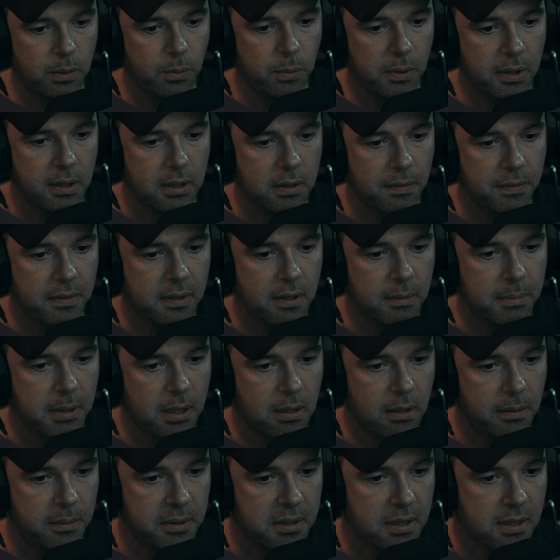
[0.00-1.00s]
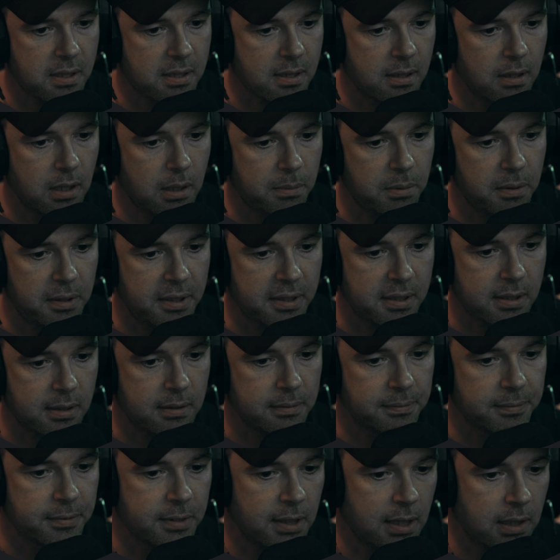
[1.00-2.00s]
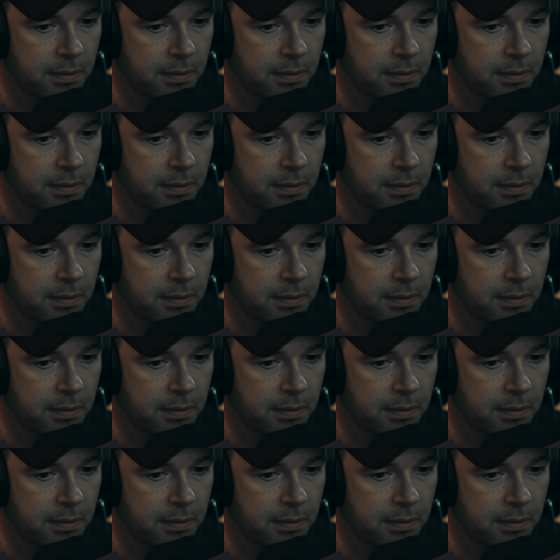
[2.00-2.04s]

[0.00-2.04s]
one of the parameters in operator.